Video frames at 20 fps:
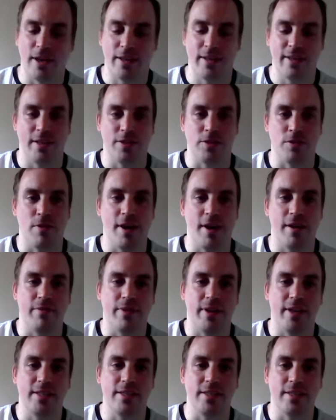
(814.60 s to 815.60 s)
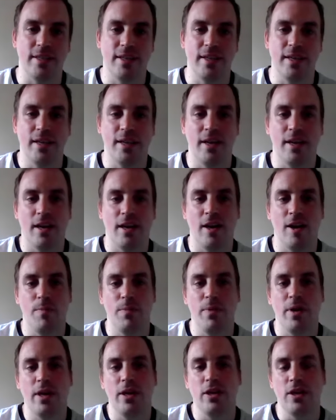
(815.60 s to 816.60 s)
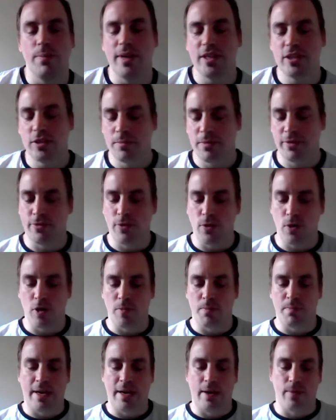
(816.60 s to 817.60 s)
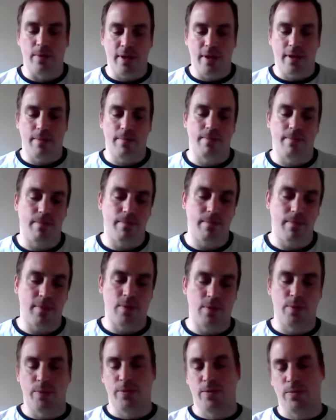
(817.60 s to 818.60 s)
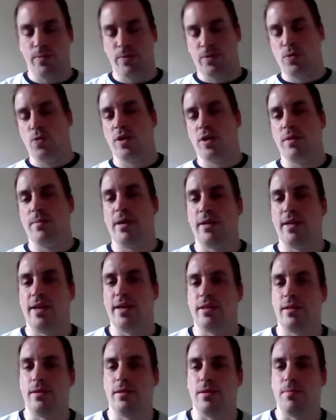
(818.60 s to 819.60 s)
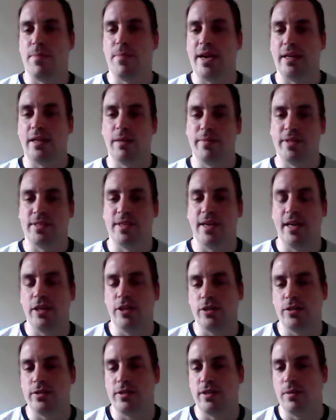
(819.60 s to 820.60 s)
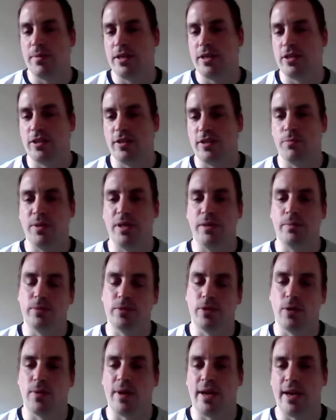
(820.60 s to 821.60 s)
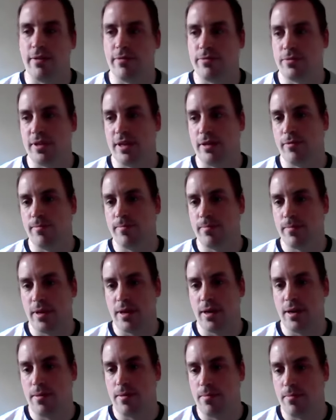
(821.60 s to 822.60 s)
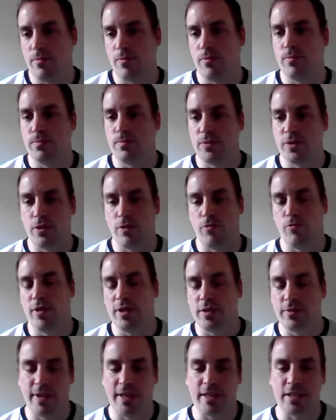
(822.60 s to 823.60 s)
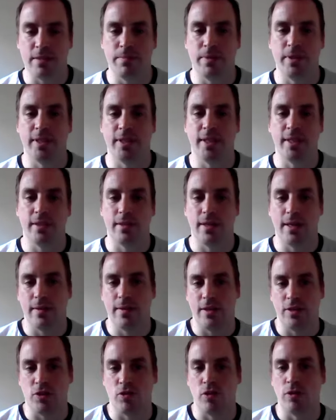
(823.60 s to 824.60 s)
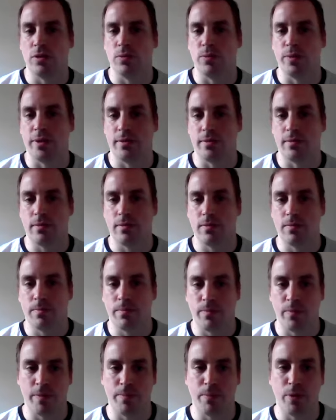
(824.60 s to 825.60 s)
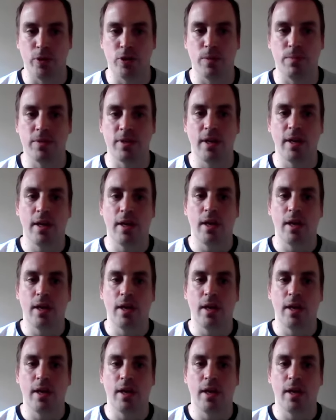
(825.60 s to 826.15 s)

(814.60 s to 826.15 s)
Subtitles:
I think that's great advice. You mentioned before about we're talking about like the main limitations, and you mentioned if people don't have, say, certain wrist flexibility, they struggle with push-ups.